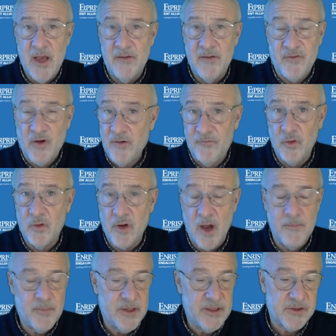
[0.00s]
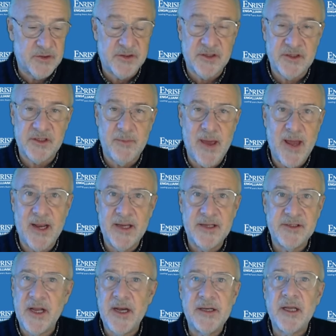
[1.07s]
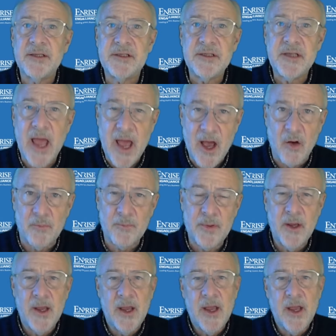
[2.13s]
very few companies are systematic is that it doesn't help